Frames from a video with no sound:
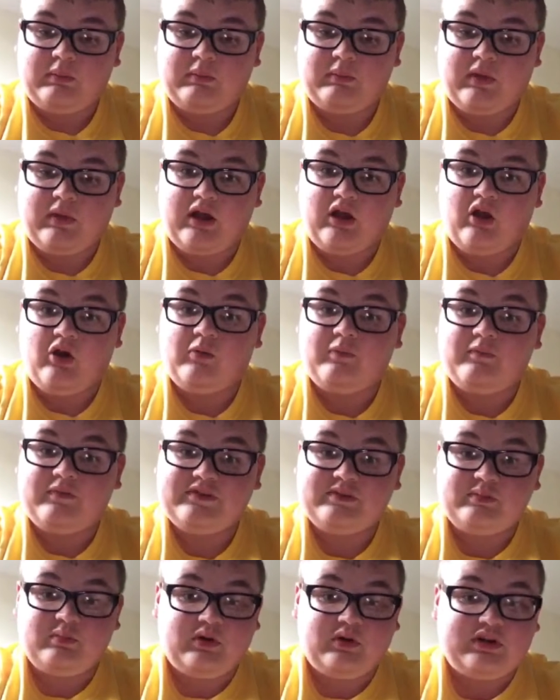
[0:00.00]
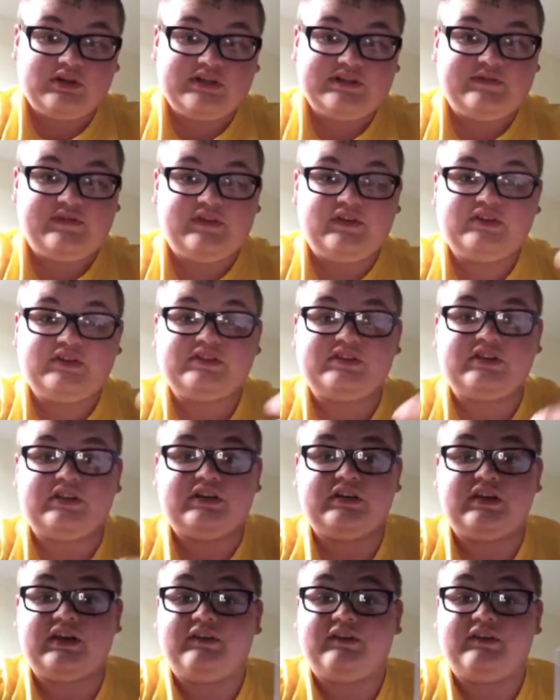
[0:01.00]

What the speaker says: I hope this works for you, and